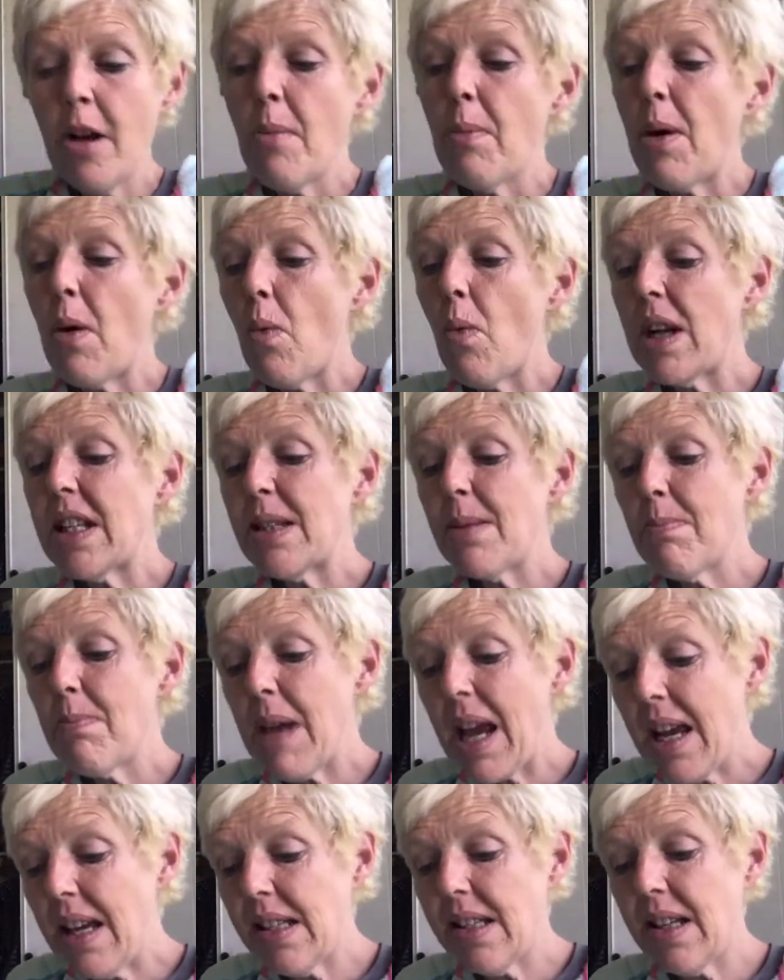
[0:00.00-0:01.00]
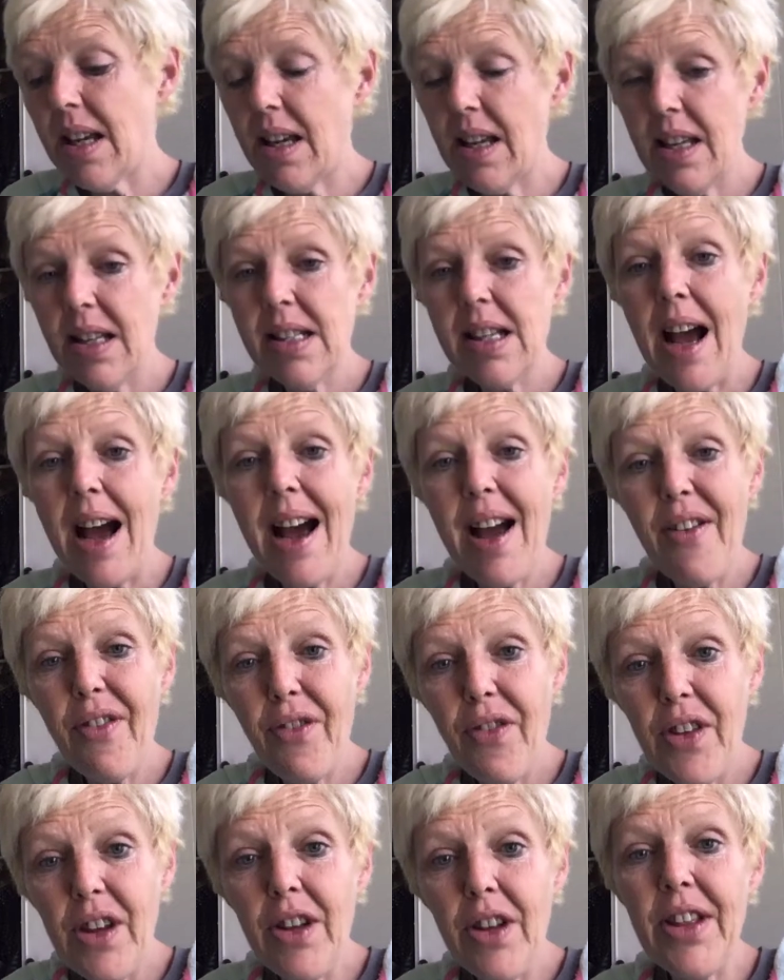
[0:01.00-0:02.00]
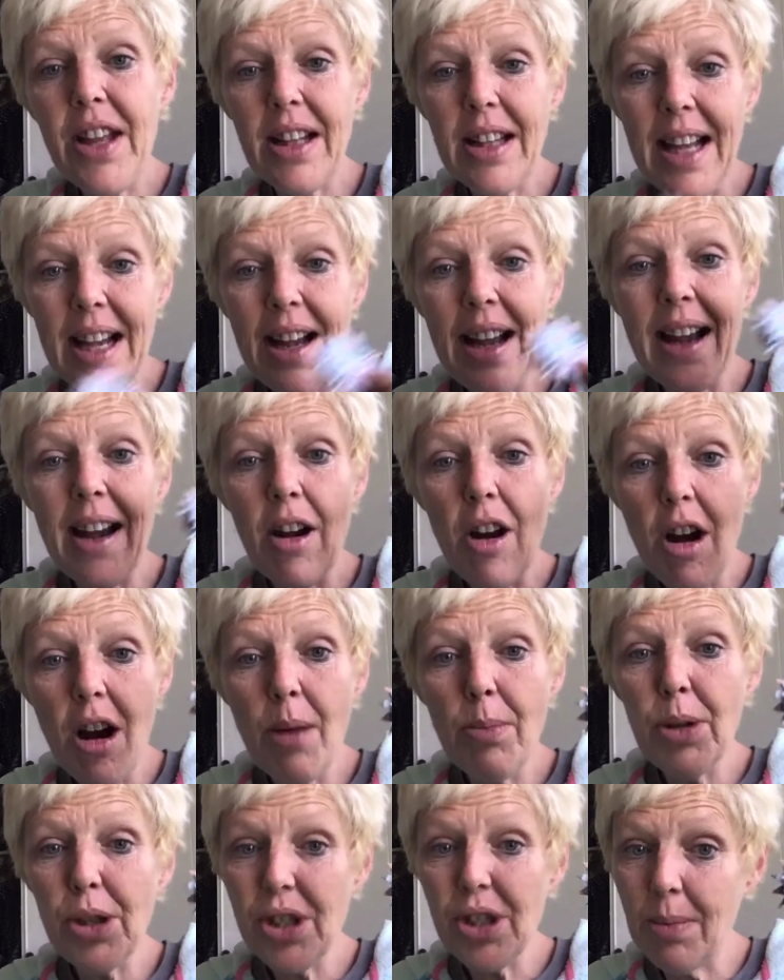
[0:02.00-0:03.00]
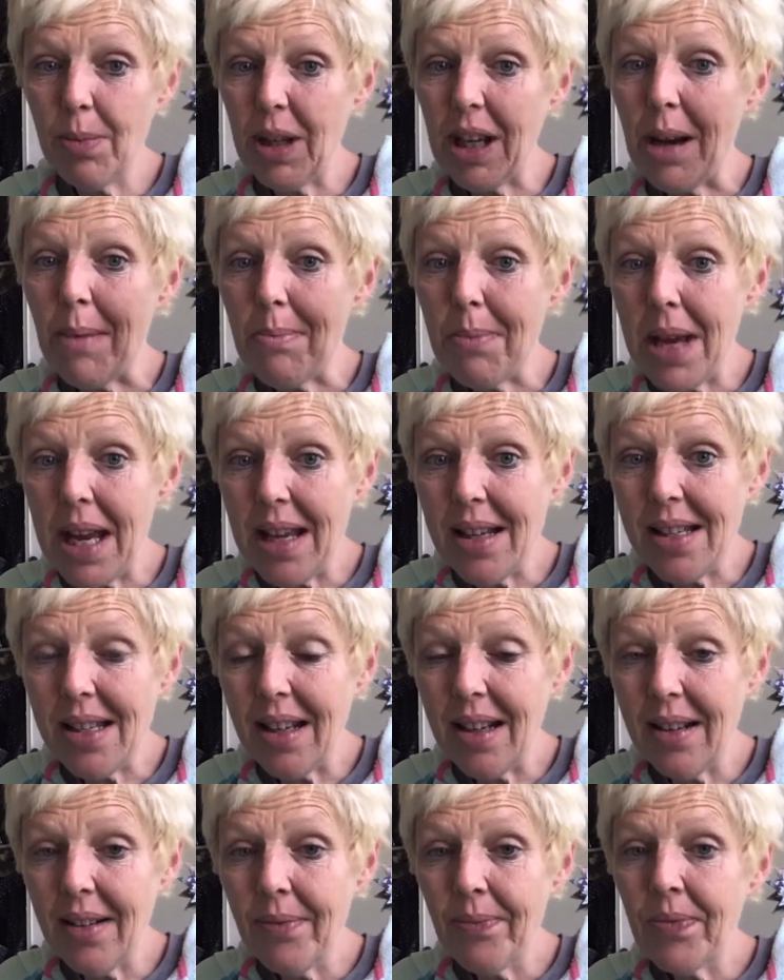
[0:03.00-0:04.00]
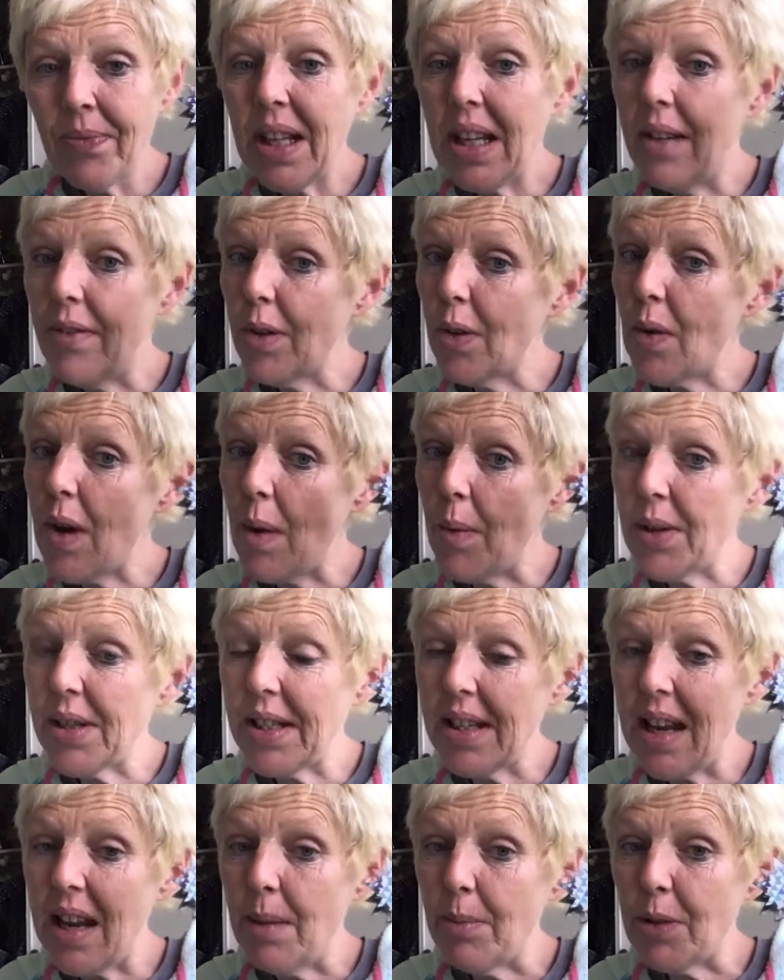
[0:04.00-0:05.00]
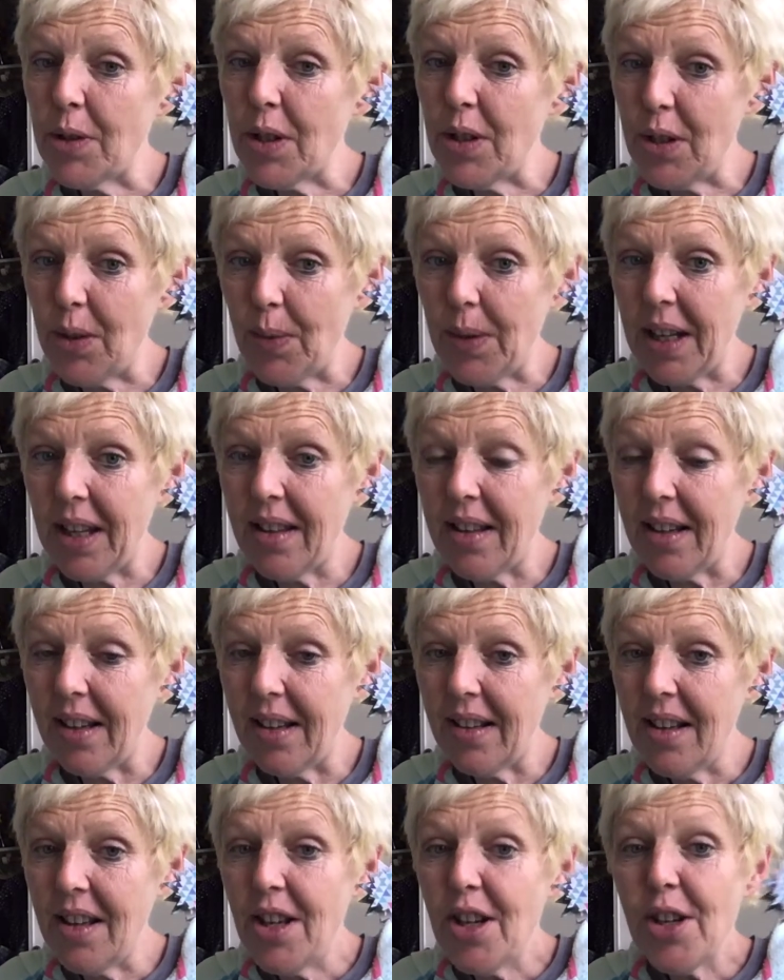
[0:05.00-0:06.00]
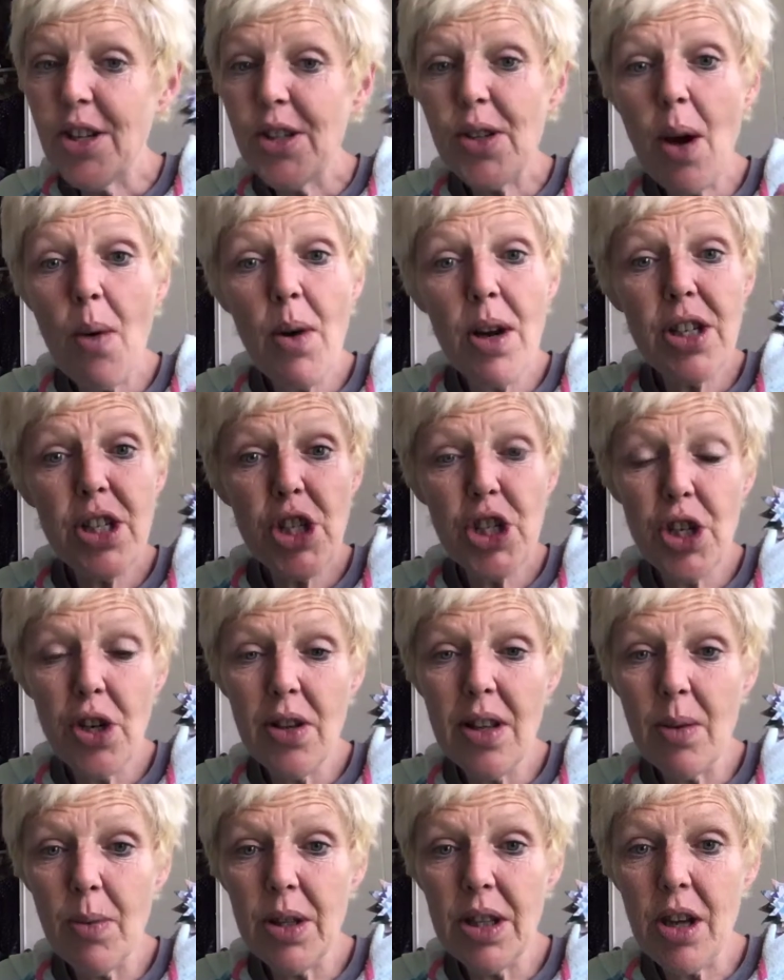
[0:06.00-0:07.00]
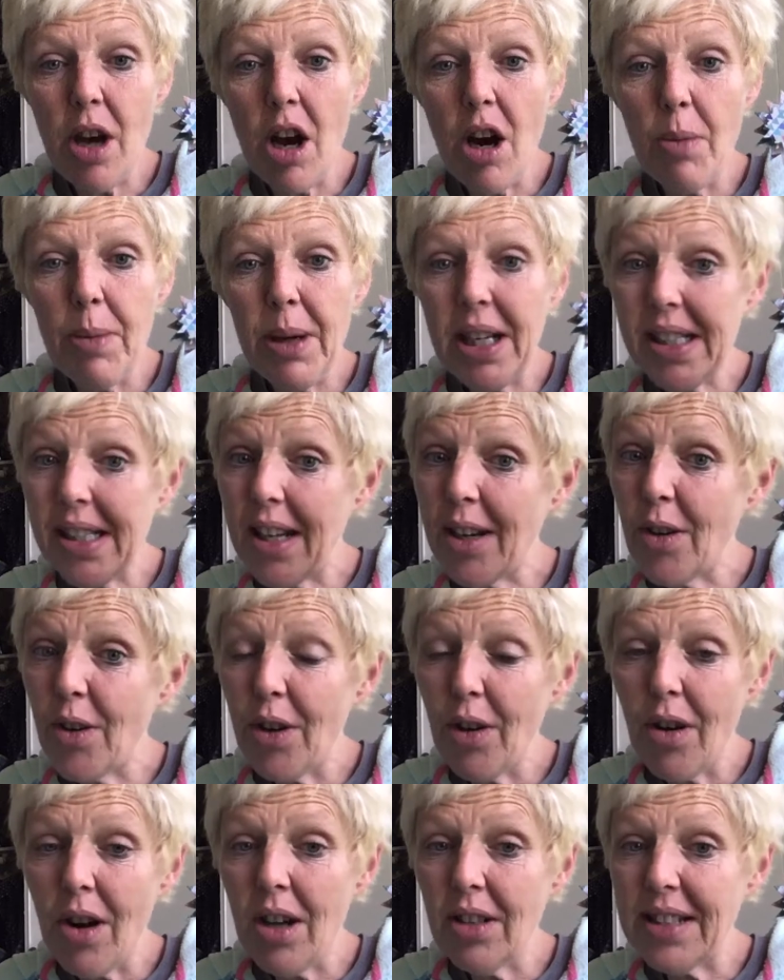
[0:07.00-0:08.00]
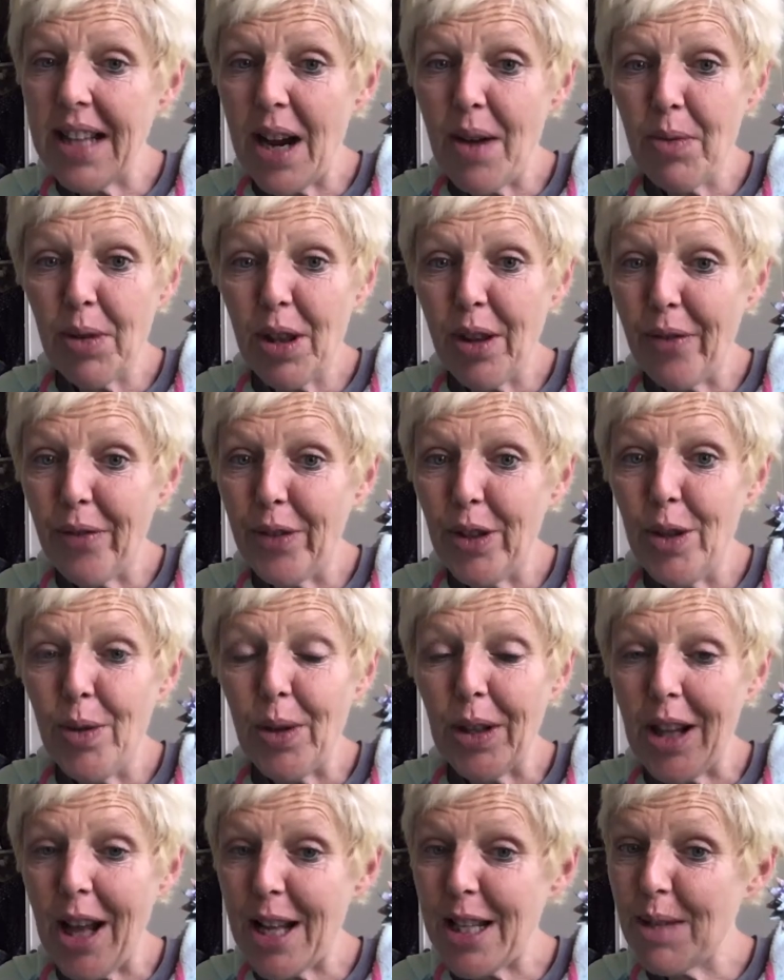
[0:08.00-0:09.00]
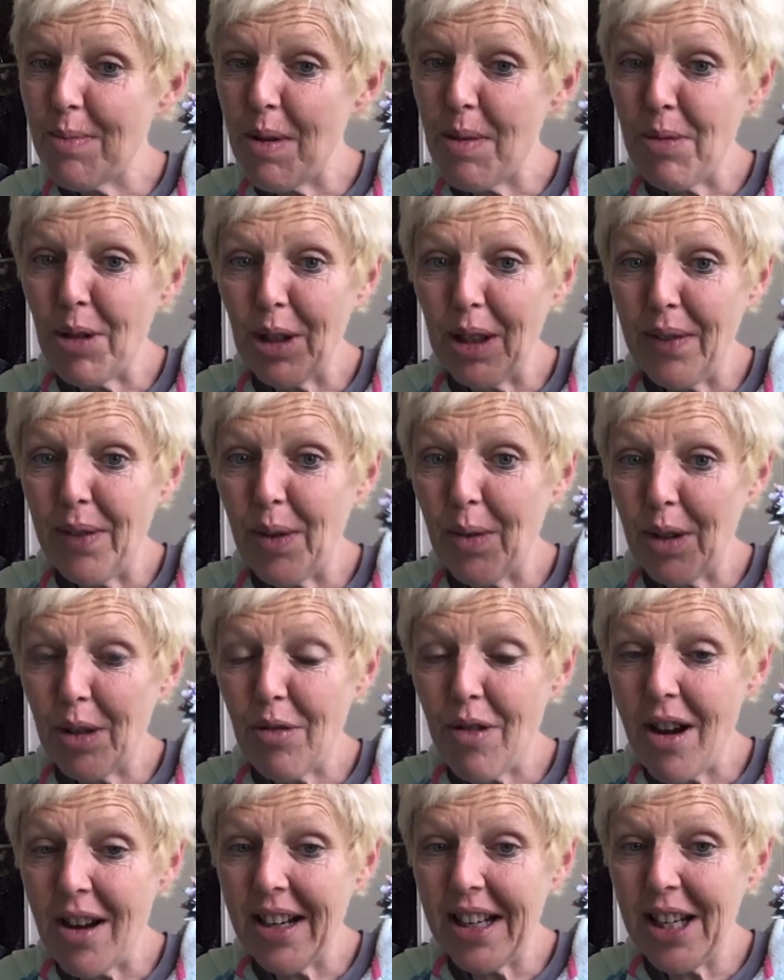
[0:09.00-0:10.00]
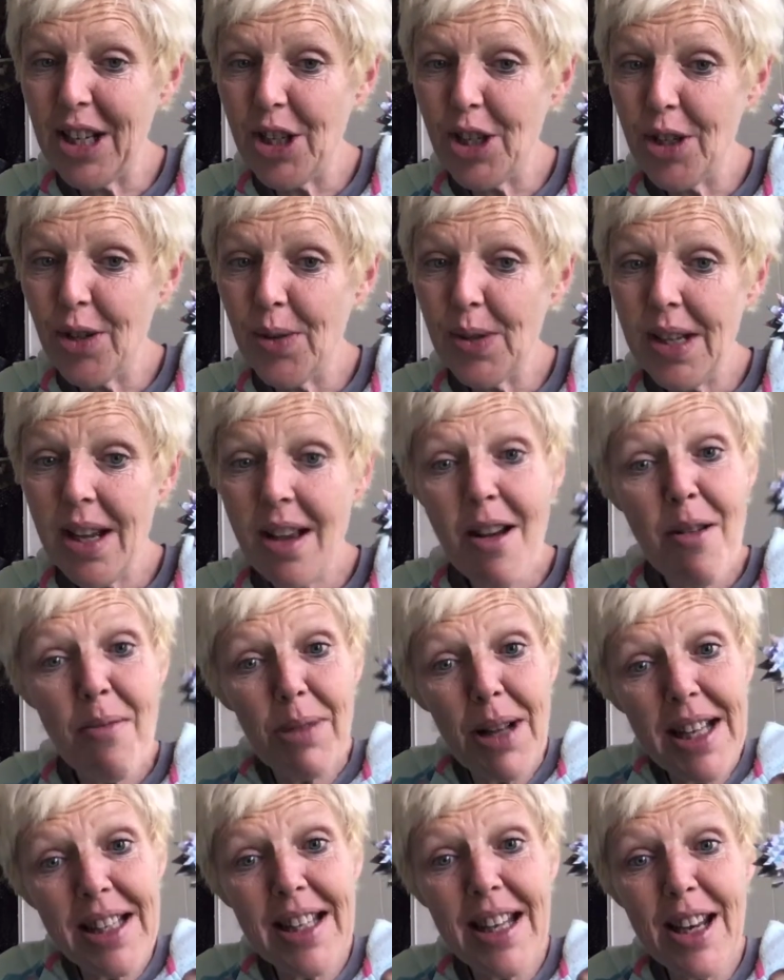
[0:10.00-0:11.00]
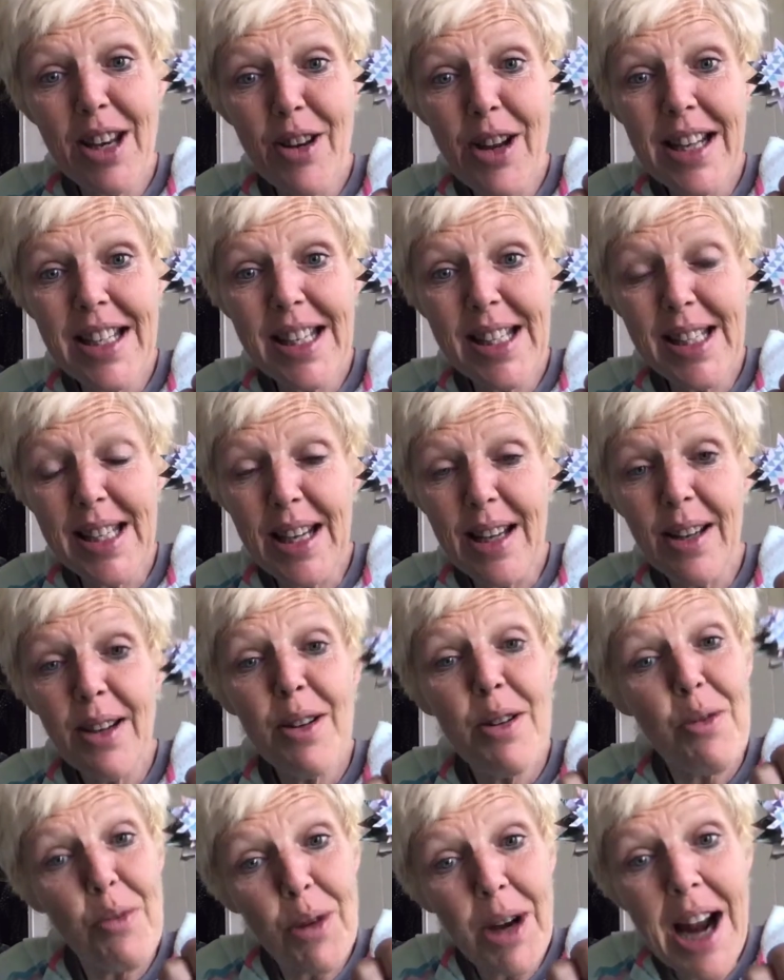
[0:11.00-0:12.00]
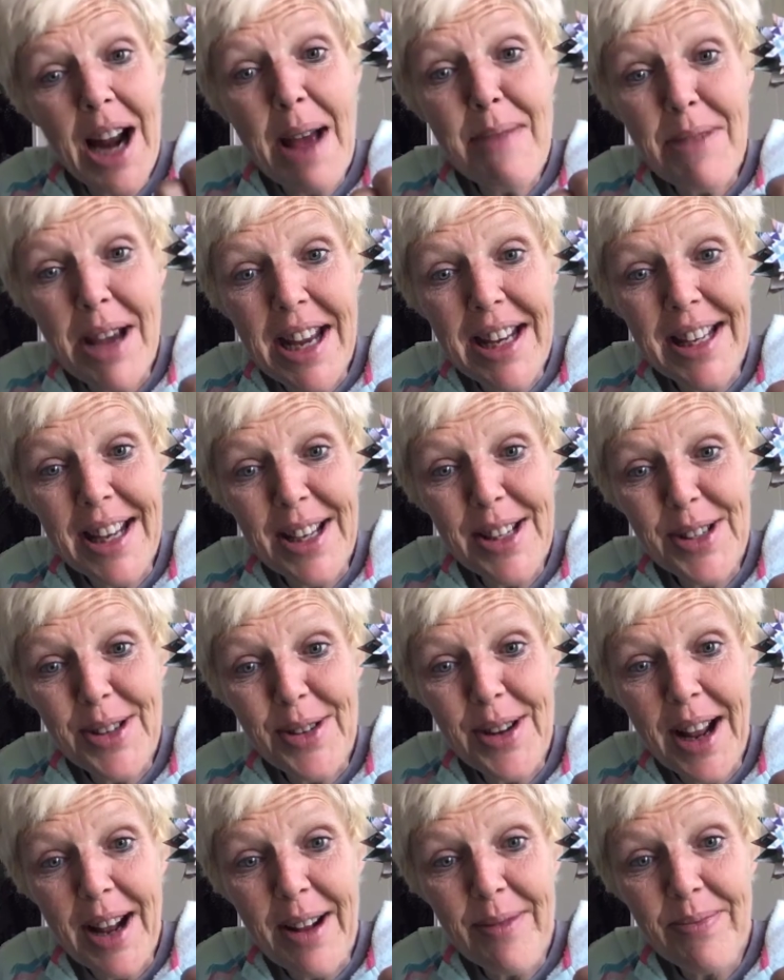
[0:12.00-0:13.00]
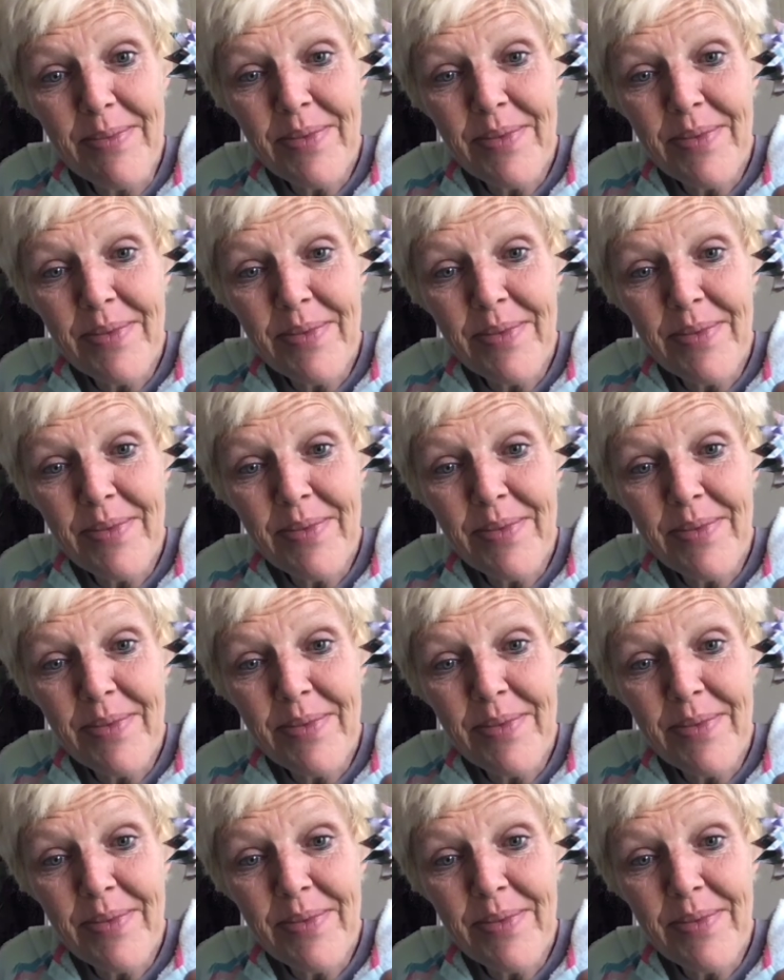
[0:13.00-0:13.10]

But what's amazing is I feel then like I accomplished something amazing, even though I wasn't able to do anything. So I wanted to share that with y'all because I know you're all down with the flu and lots of people are living with chronic issues. Plus then you get to see what I made yesterday.